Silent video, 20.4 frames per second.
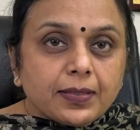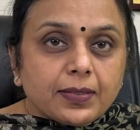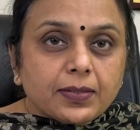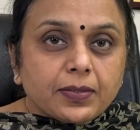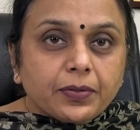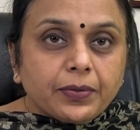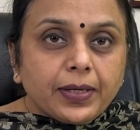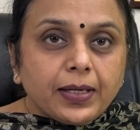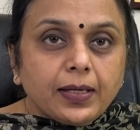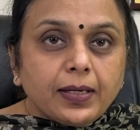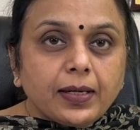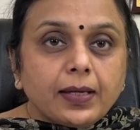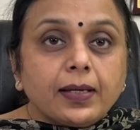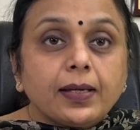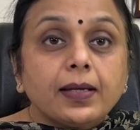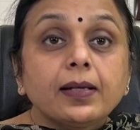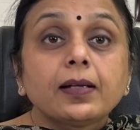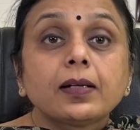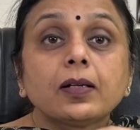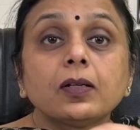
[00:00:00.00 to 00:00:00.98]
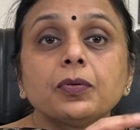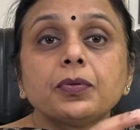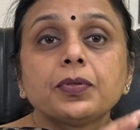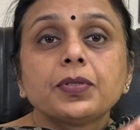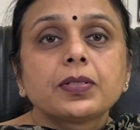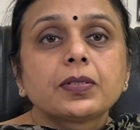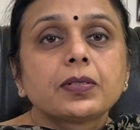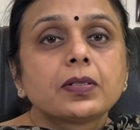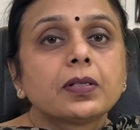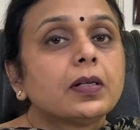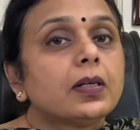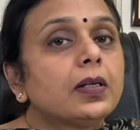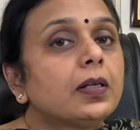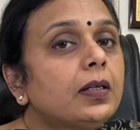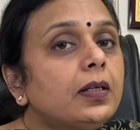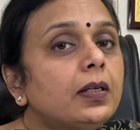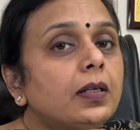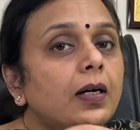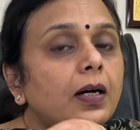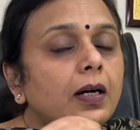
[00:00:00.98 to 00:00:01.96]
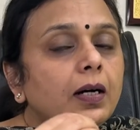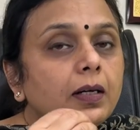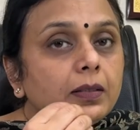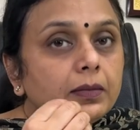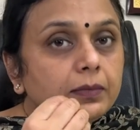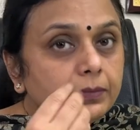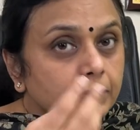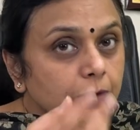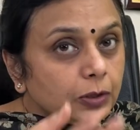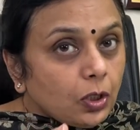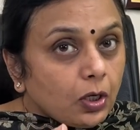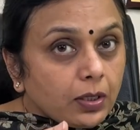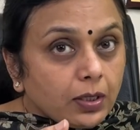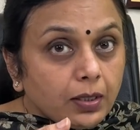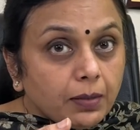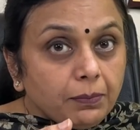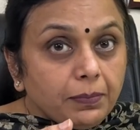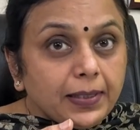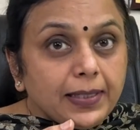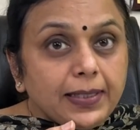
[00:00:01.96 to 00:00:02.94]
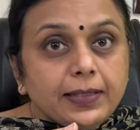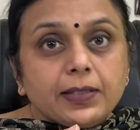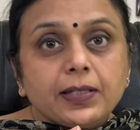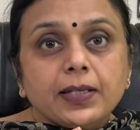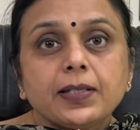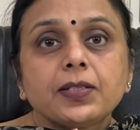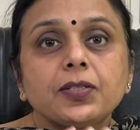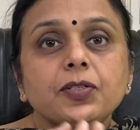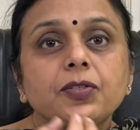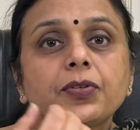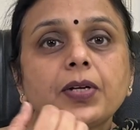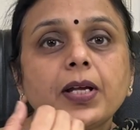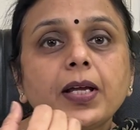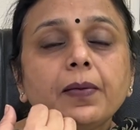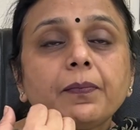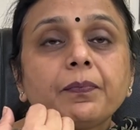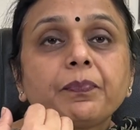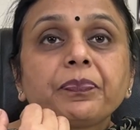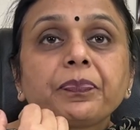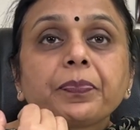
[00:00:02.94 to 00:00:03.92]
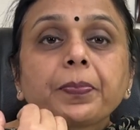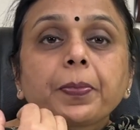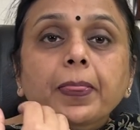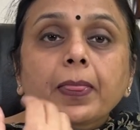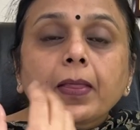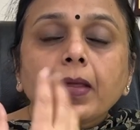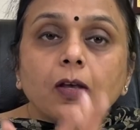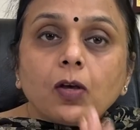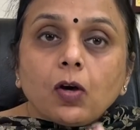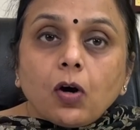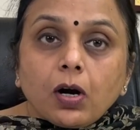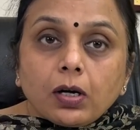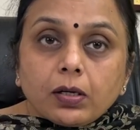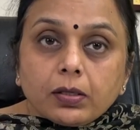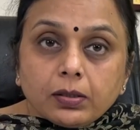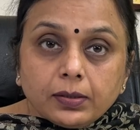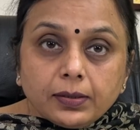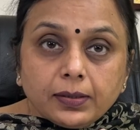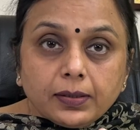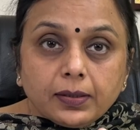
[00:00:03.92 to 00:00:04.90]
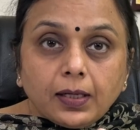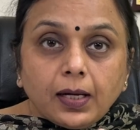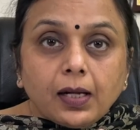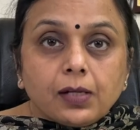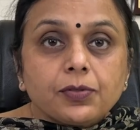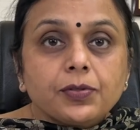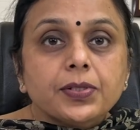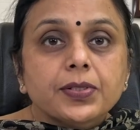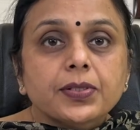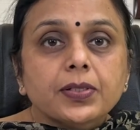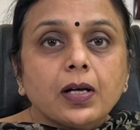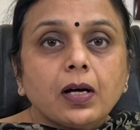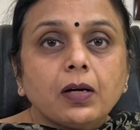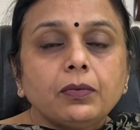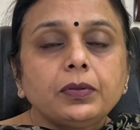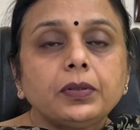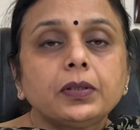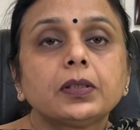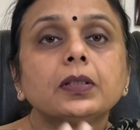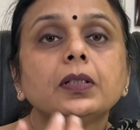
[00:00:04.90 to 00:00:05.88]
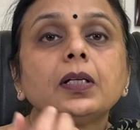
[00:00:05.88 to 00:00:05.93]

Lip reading: screening includes your complete history, your ultrasound,